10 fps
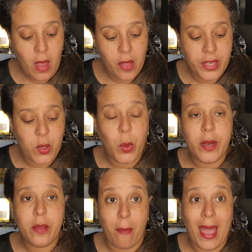This
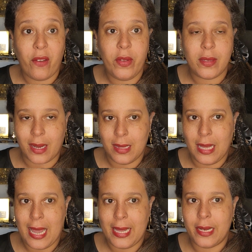one, the MAC feels like a
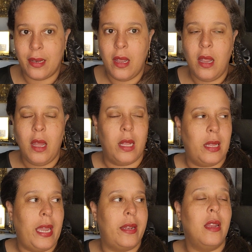Latin, a
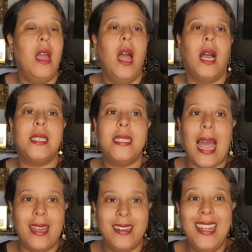Latin, a
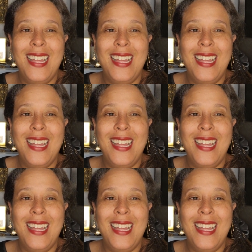satin,